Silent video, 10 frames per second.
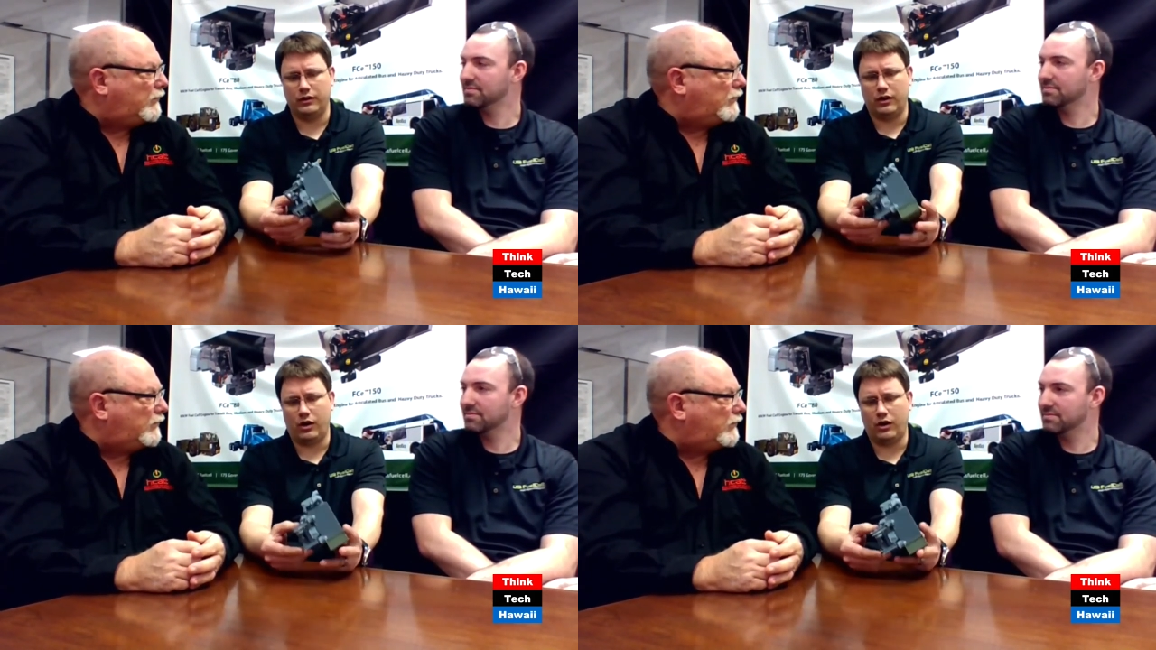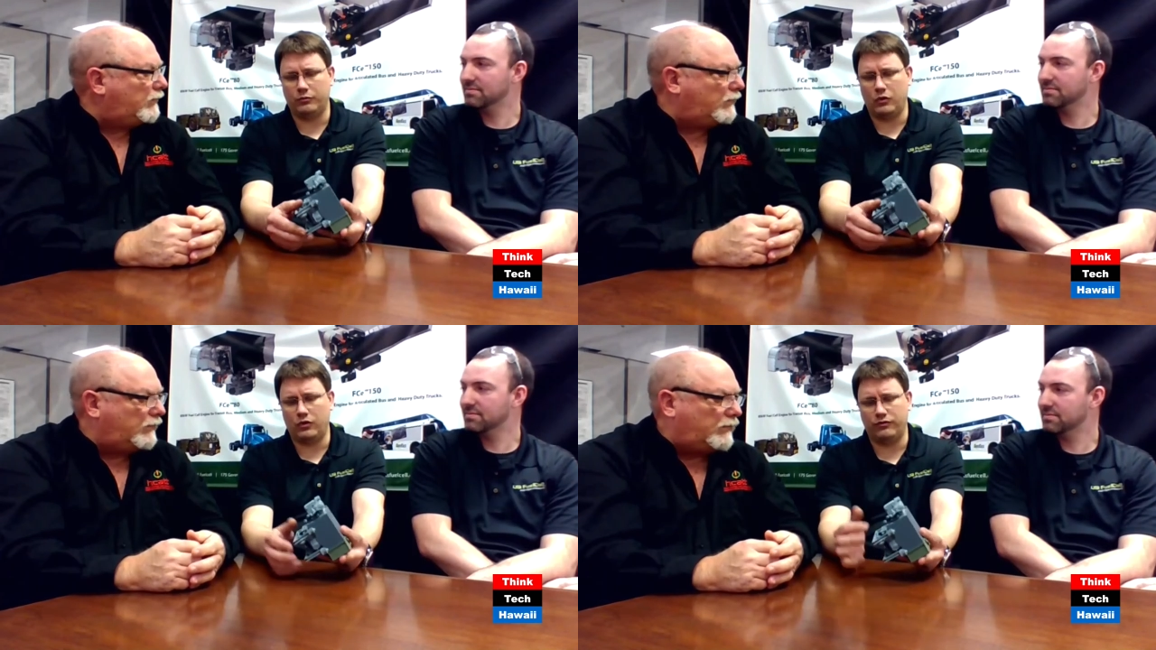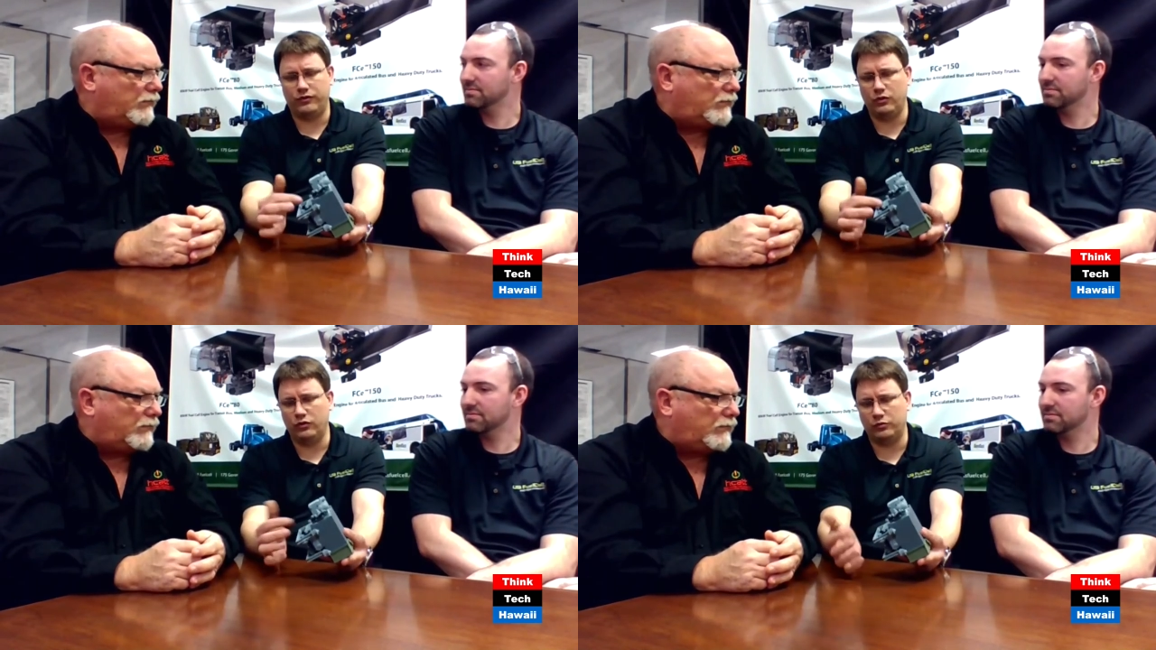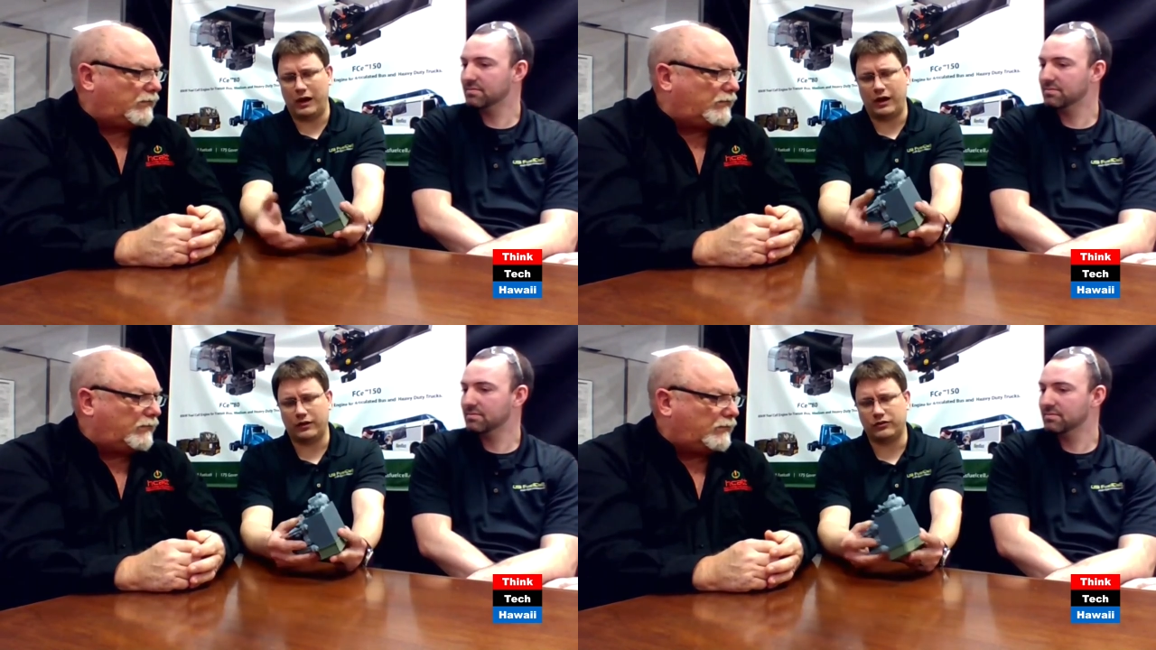Speaker 1: Automotive fuse
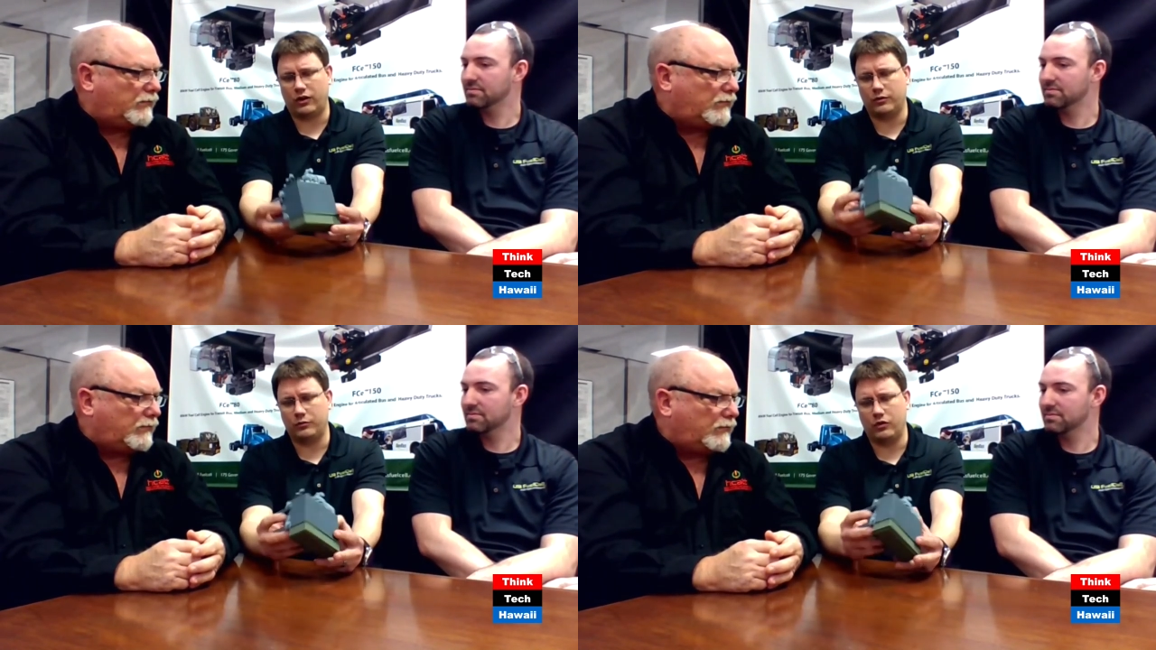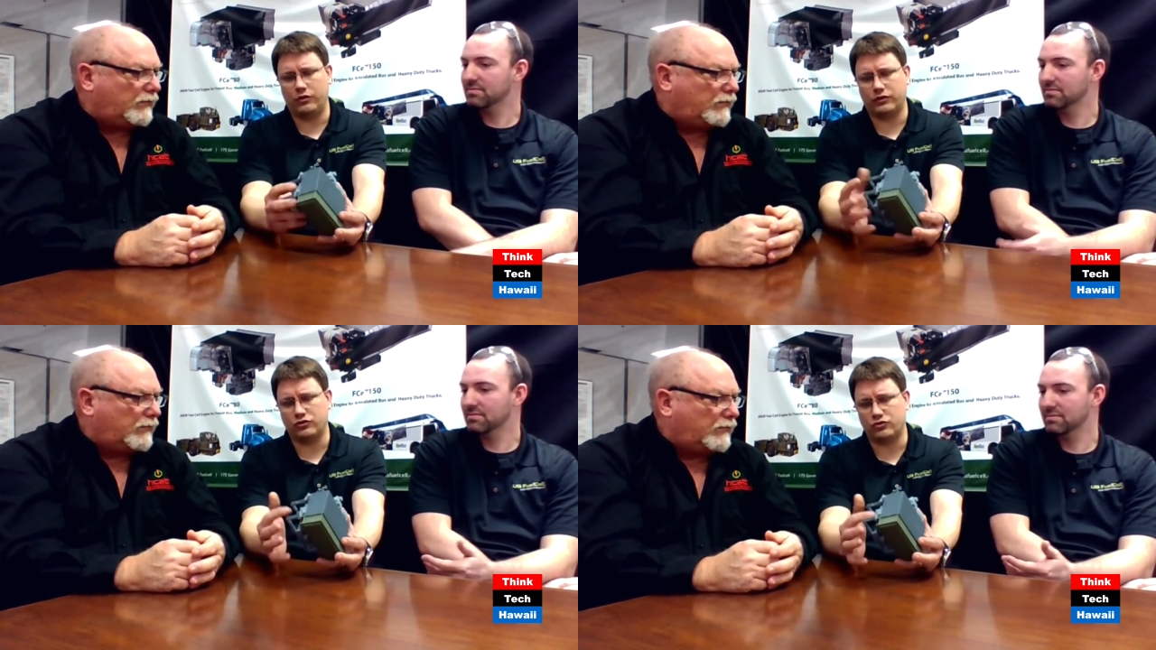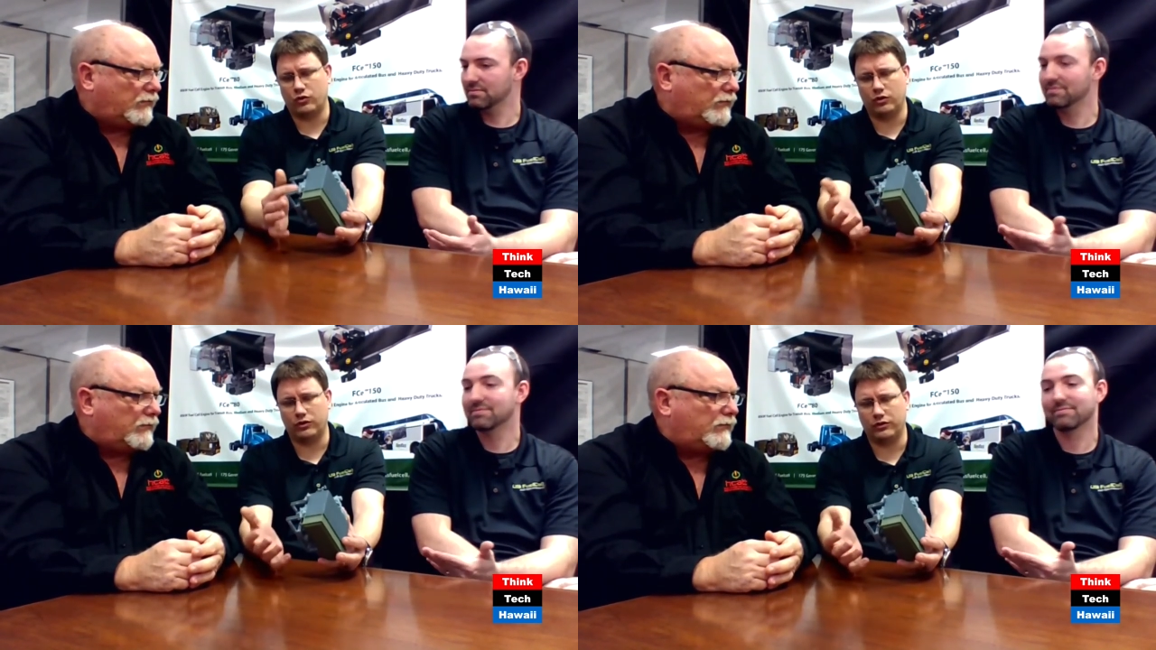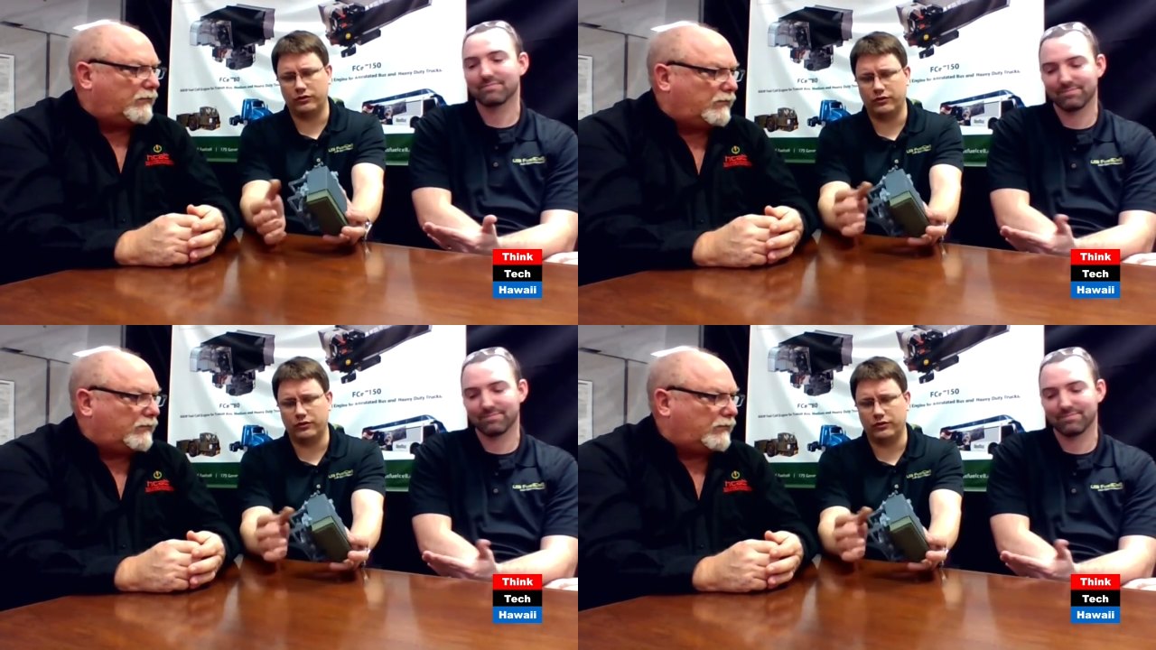box, automotive controllers,